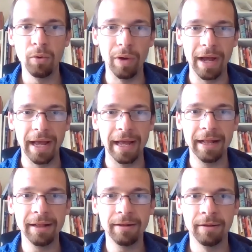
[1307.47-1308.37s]

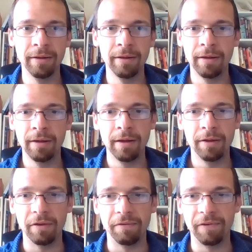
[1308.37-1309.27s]
Well,
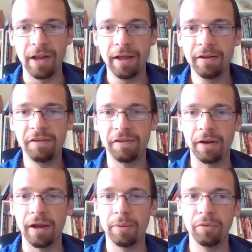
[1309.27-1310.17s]
the flood
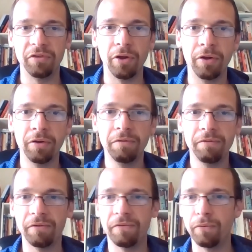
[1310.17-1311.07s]
uh, was on for